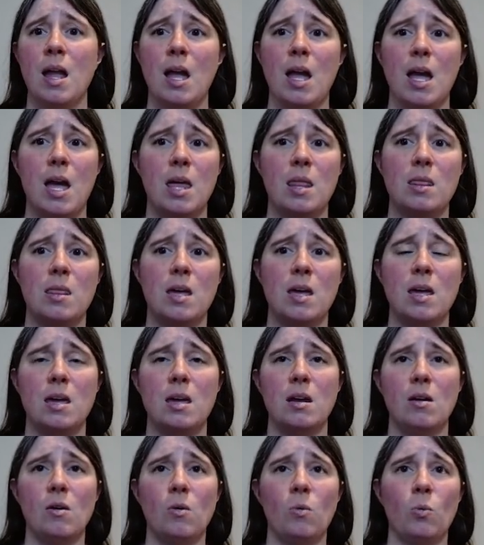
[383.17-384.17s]
and
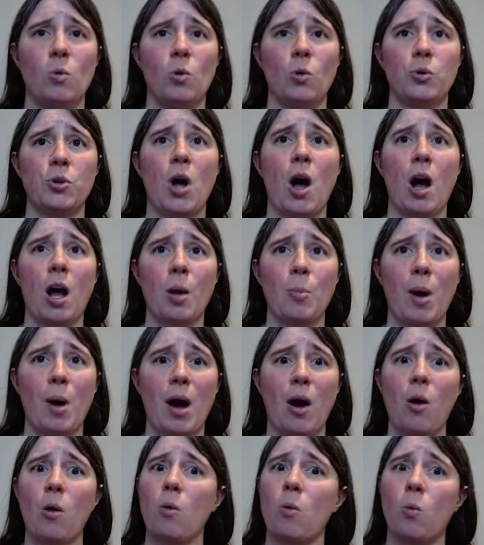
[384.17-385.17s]
then we'll talk
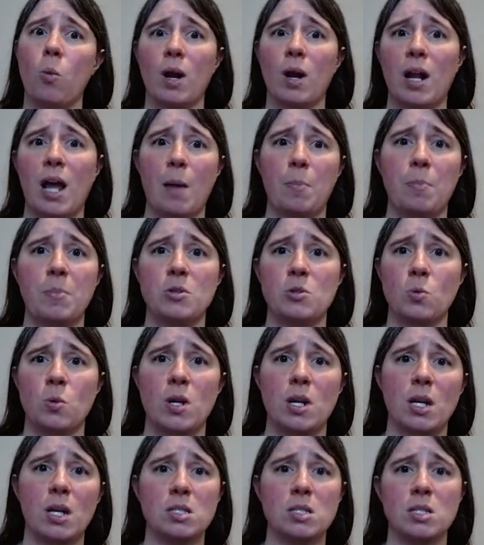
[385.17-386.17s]
about what happens when
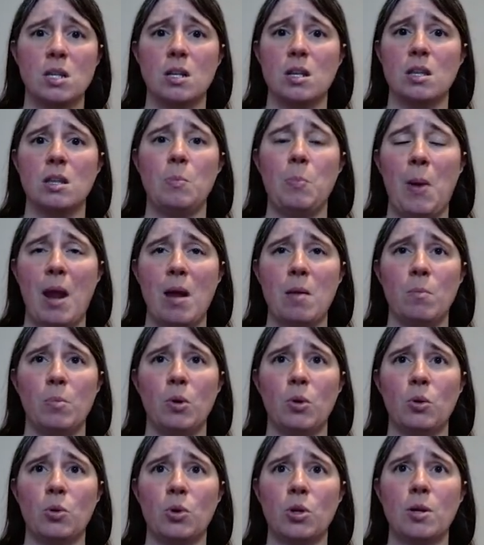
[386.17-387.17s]
it gets into the paint
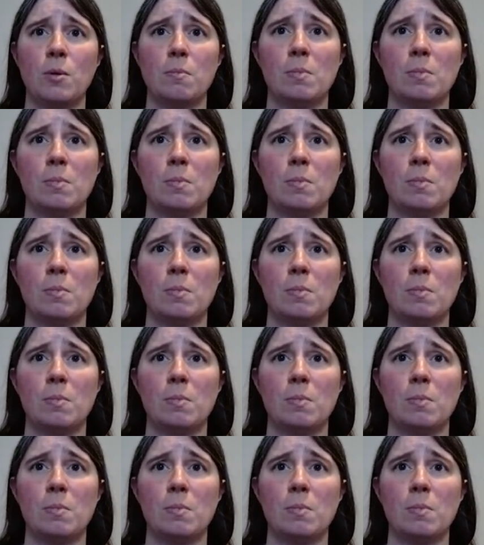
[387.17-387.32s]
booth.